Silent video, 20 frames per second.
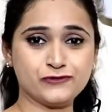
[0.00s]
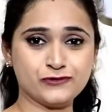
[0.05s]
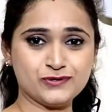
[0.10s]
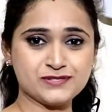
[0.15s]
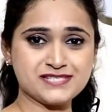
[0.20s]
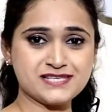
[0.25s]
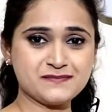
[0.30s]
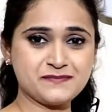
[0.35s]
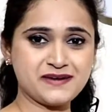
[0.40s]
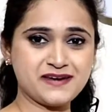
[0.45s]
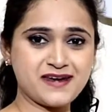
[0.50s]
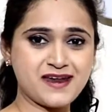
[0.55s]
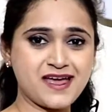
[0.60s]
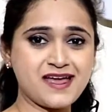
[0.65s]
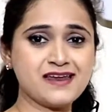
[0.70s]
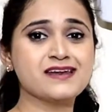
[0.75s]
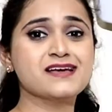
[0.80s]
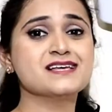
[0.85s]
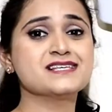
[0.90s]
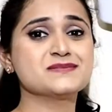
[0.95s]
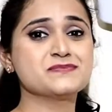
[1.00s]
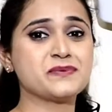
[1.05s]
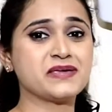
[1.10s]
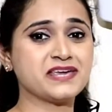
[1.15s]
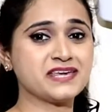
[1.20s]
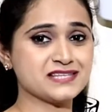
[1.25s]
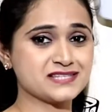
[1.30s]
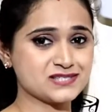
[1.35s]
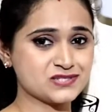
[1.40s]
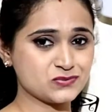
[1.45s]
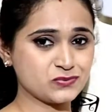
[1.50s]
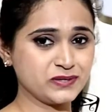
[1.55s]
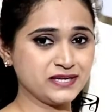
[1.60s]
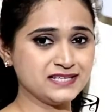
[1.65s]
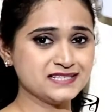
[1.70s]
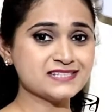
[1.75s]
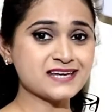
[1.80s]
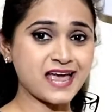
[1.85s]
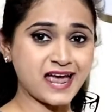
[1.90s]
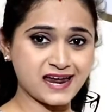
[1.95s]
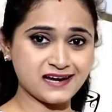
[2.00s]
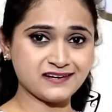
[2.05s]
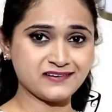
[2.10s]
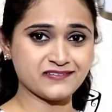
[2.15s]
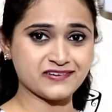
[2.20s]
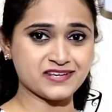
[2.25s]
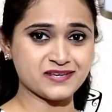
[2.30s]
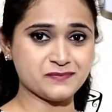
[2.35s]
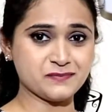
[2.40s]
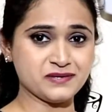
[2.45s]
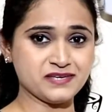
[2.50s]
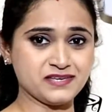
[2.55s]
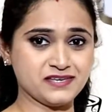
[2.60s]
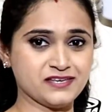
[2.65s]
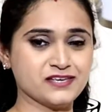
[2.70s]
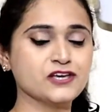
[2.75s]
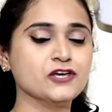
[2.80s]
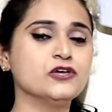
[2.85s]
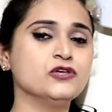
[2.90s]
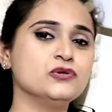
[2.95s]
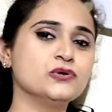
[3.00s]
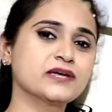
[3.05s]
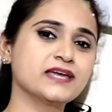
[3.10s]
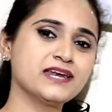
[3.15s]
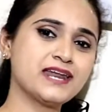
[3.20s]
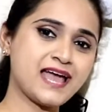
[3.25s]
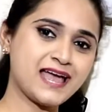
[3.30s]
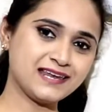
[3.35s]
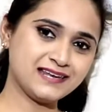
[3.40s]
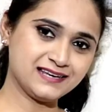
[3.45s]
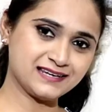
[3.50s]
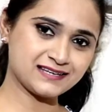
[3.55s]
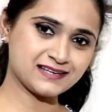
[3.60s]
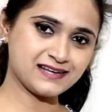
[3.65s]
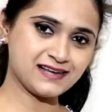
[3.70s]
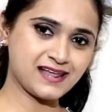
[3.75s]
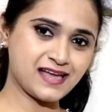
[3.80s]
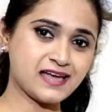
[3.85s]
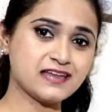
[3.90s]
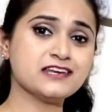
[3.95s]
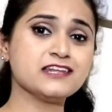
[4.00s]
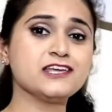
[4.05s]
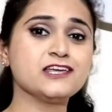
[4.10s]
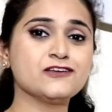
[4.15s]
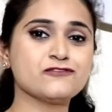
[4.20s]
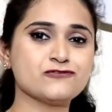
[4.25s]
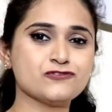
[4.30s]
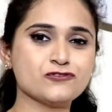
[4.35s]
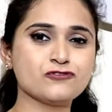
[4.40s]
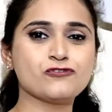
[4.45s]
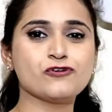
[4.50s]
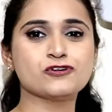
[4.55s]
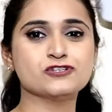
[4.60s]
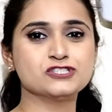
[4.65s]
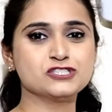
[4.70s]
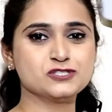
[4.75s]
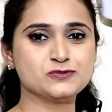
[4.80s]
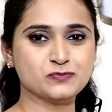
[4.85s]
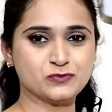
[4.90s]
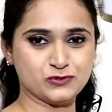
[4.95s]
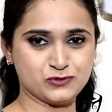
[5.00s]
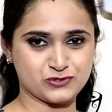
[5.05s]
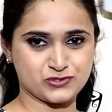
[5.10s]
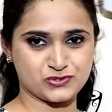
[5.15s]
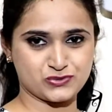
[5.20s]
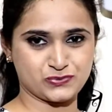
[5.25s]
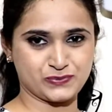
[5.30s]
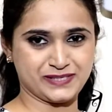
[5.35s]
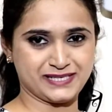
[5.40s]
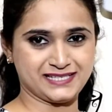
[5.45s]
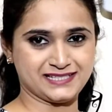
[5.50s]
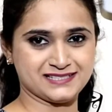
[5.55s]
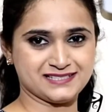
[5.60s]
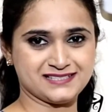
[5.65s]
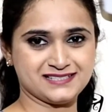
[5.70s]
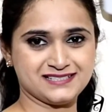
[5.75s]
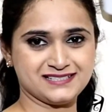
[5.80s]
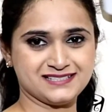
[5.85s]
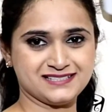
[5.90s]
frozen bananas make it sweet and creamy. You can add little honey if you want it more sweet.